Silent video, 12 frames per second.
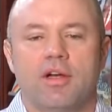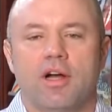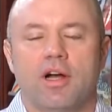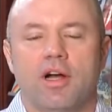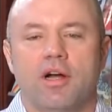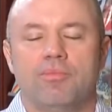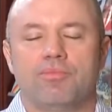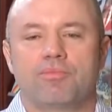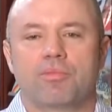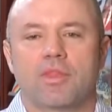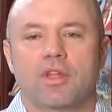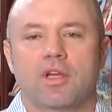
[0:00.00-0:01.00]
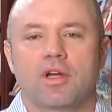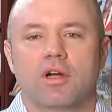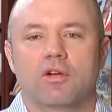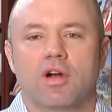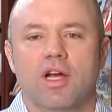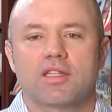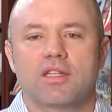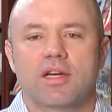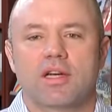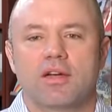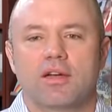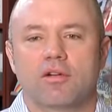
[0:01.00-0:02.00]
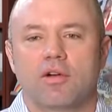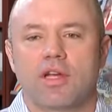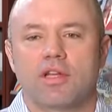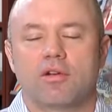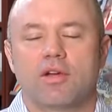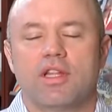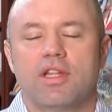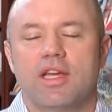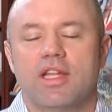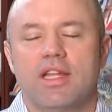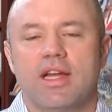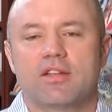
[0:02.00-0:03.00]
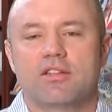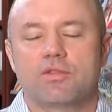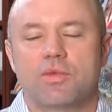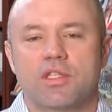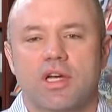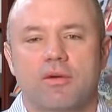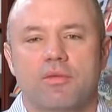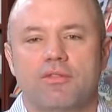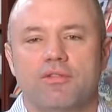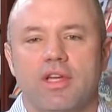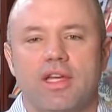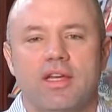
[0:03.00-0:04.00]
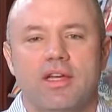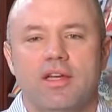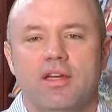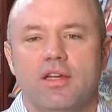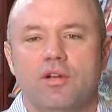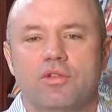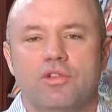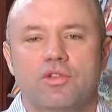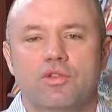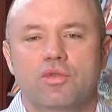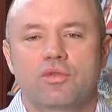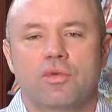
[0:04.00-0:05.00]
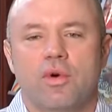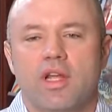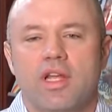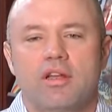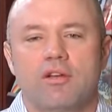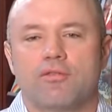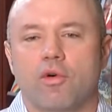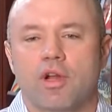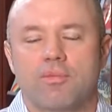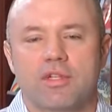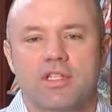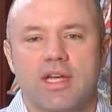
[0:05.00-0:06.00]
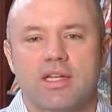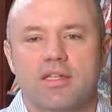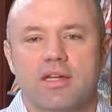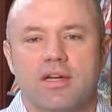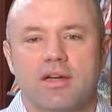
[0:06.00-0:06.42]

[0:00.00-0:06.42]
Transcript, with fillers: Um, across, uh, across, you know, in the, in the analysis, we saw roughly, you know, 20 to 40 percent, you